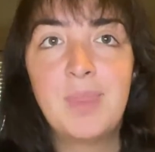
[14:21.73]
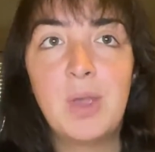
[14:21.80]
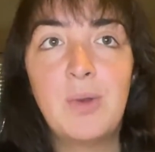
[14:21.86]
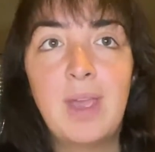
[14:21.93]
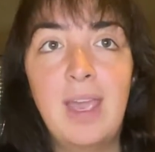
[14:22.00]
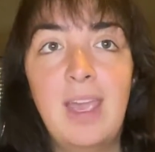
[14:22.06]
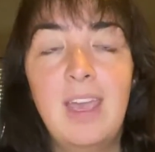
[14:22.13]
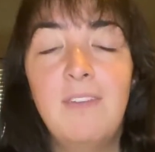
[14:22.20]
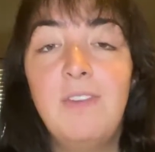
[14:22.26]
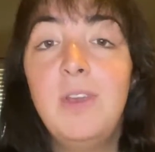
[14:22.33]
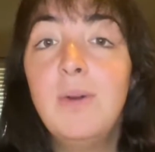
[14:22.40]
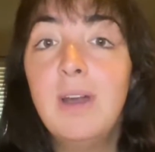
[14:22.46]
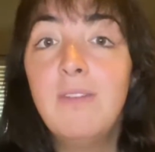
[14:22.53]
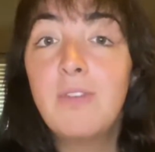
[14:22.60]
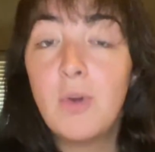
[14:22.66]
Okay, if
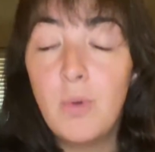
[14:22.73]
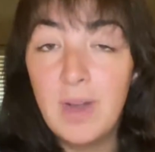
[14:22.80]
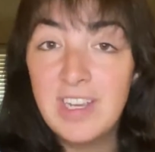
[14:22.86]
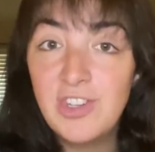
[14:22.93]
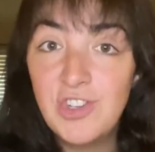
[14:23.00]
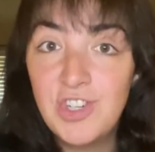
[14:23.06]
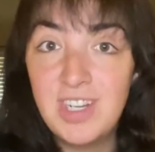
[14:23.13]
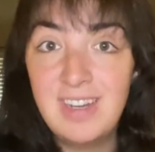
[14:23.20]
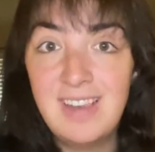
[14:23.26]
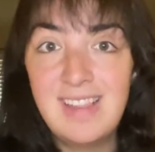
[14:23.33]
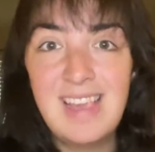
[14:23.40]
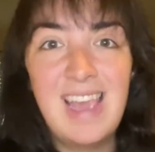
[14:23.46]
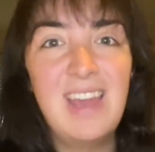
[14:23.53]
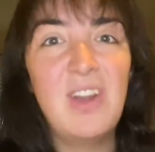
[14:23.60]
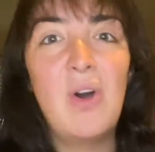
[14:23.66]
you have
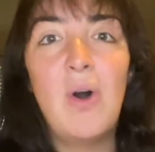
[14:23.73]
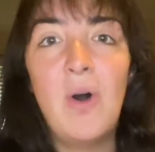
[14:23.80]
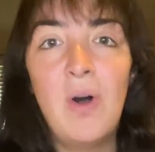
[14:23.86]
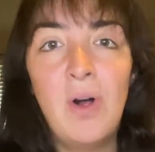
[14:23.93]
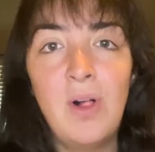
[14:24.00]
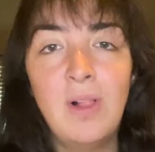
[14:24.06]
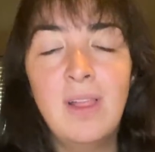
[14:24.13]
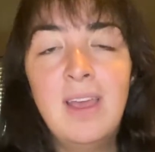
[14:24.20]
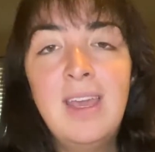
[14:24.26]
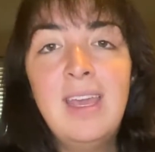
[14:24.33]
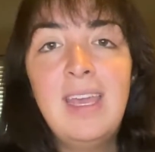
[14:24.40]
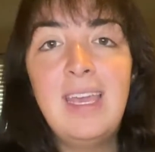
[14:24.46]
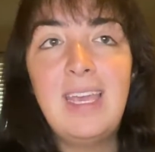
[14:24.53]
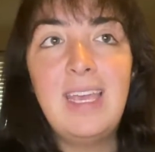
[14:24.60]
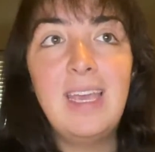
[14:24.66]
questions at all,
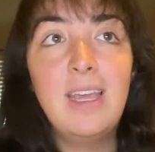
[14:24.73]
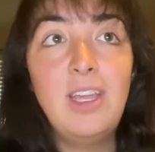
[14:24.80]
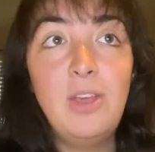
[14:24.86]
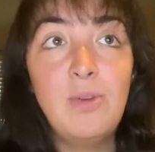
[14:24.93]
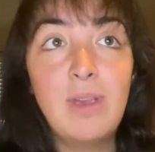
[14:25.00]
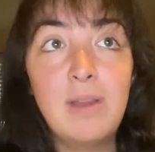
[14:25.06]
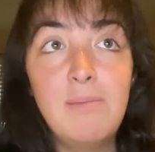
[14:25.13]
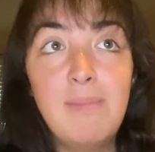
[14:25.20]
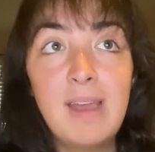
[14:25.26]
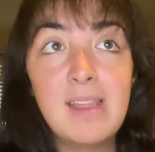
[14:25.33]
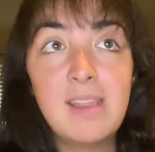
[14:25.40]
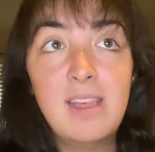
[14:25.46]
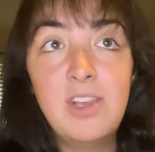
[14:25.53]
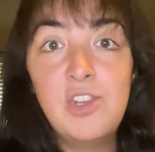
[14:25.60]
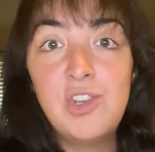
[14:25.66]
you can
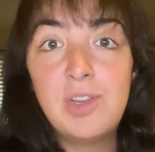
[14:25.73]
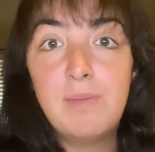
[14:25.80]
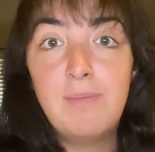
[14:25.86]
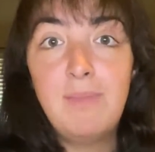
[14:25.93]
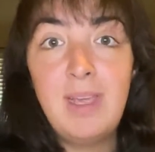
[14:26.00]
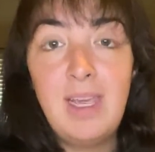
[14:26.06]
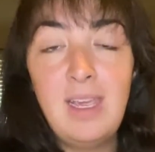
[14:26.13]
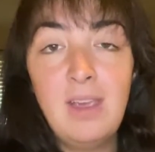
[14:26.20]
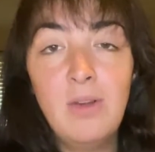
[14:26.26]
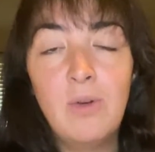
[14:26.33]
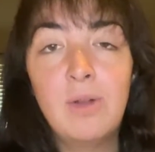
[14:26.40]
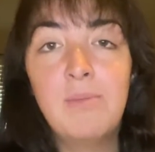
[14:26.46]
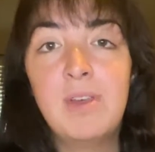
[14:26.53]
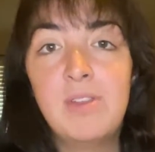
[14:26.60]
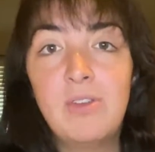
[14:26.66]
message me
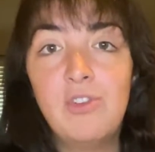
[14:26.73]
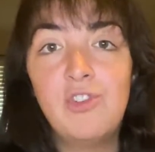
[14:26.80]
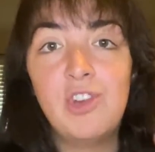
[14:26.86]
or Mr.